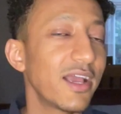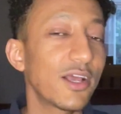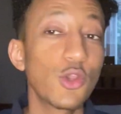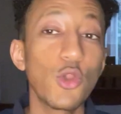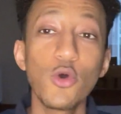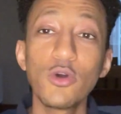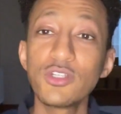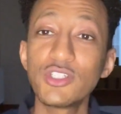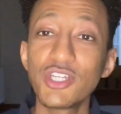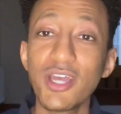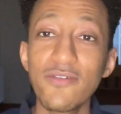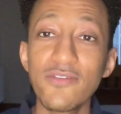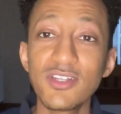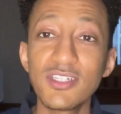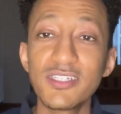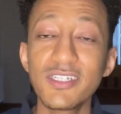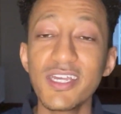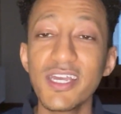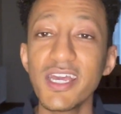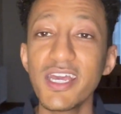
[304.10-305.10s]

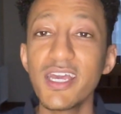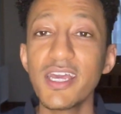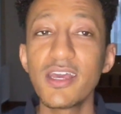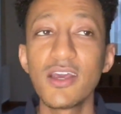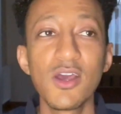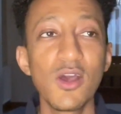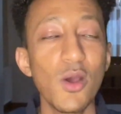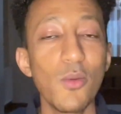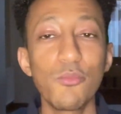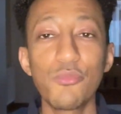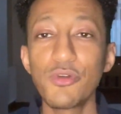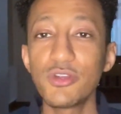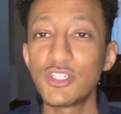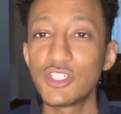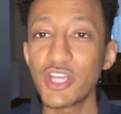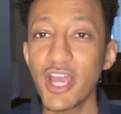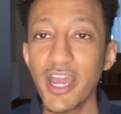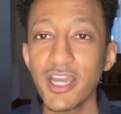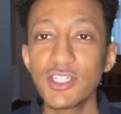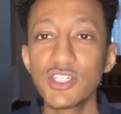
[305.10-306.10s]
longevity,
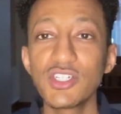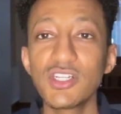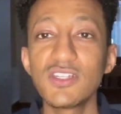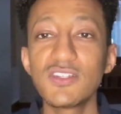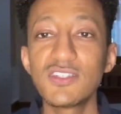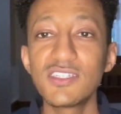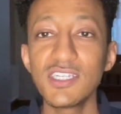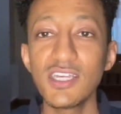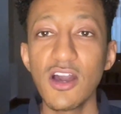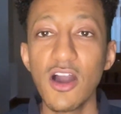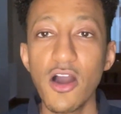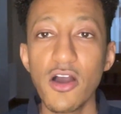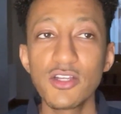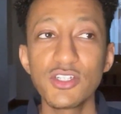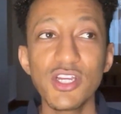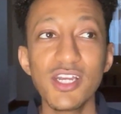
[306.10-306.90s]
projection and sillage,